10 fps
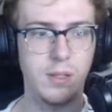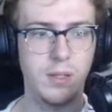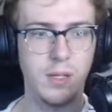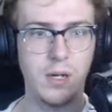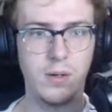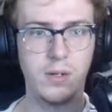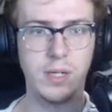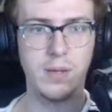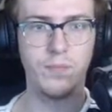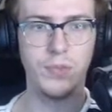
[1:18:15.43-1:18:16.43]
Oh,
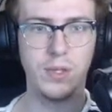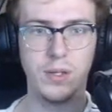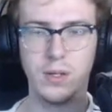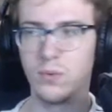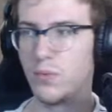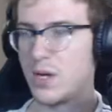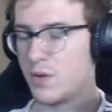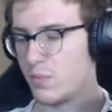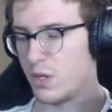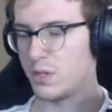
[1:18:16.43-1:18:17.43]
okay. The render
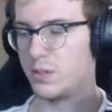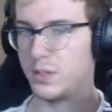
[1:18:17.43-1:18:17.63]
model